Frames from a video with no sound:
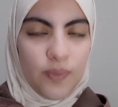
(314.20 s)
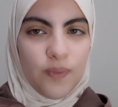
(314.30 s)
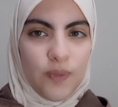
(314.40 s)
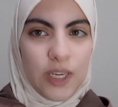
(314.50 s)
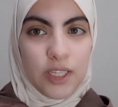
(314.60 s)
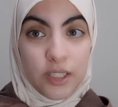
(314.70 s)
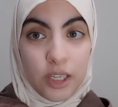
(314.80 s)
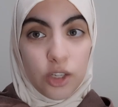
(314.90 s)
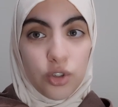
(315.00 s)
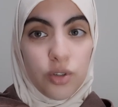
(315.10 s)
next
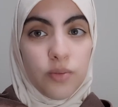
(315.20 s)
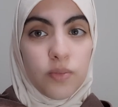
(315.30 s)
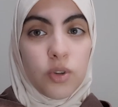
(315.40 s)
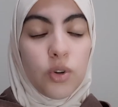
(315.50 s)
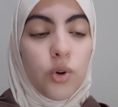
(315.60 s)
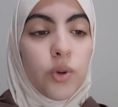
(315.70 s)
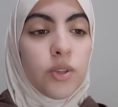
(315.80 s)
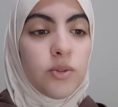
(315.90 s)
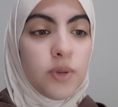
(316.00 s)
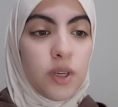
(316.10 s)
lecture, you're going
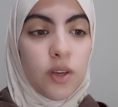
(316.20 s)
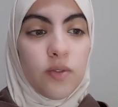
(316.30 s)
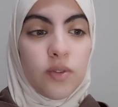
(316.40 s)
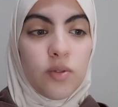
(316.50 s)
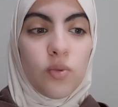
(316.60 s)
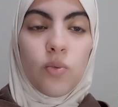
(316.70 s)
to be given